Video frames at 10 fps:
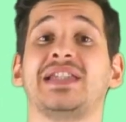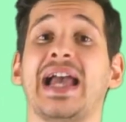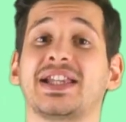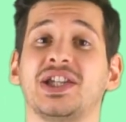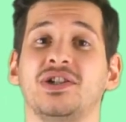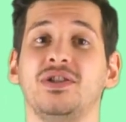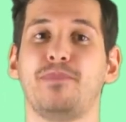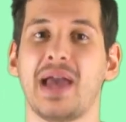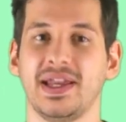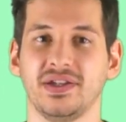Tactical
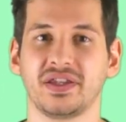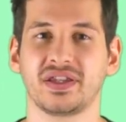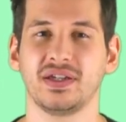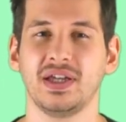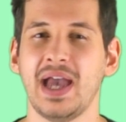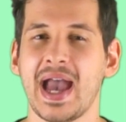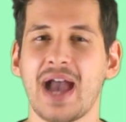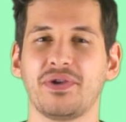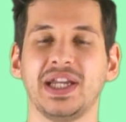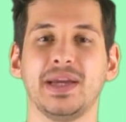pens.
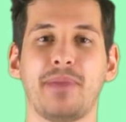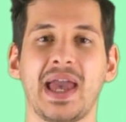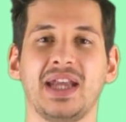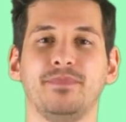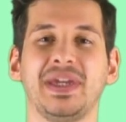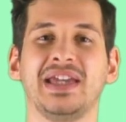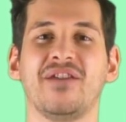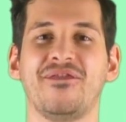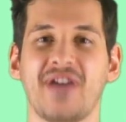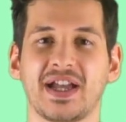How can a pen be an
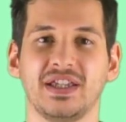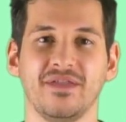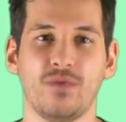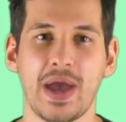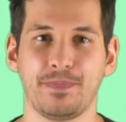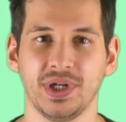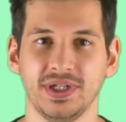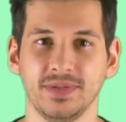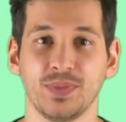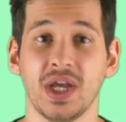effective weapon?